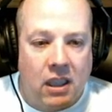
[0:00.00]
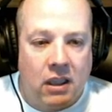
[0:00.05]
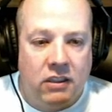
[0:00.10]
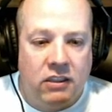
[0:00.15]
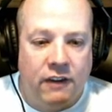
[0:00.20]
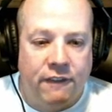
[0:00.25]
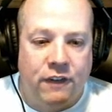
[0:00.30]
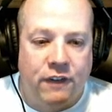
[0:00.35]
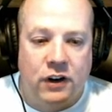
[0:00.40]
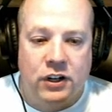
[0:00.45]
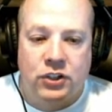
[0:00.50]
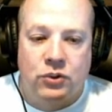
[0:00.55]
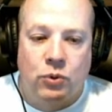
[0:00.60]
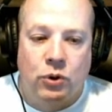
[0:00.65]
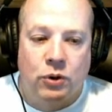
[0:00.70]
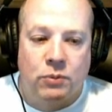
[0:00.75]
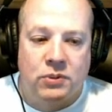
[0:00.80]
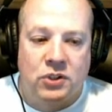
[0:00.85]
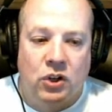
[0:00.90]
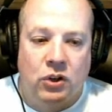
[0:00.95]
The first
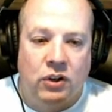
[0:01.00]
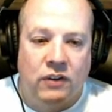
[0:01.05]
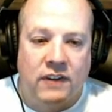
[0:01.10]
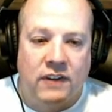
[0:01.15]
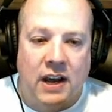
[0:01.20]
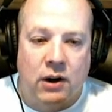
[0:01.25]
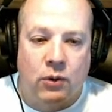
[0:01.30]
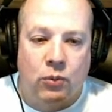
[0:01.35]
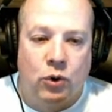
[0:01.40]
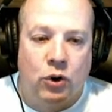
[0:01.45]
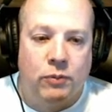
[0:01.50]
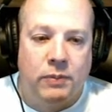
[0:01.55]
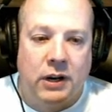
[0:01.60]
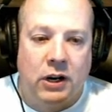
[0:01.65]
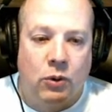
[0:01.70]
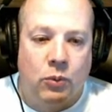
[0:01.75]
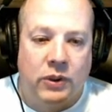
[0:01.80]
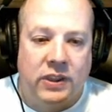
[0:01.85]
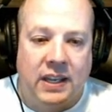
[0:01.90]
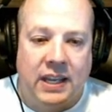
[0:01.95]
room. So you've got a room
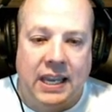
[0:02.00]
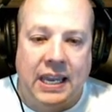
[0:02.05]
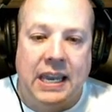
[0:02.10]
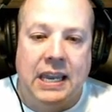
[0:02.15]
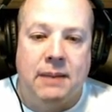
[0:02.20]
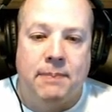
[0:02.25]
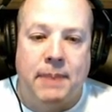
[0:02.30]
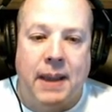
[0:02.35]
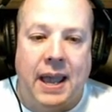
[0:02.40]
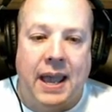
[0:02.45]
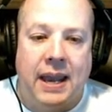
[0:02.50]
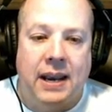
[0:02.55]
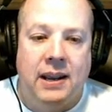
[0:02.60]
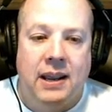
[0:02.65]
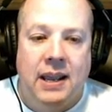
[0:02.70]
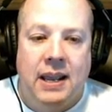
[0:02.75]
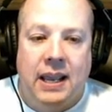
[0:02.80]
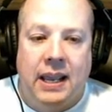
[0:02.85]
here with a king bed.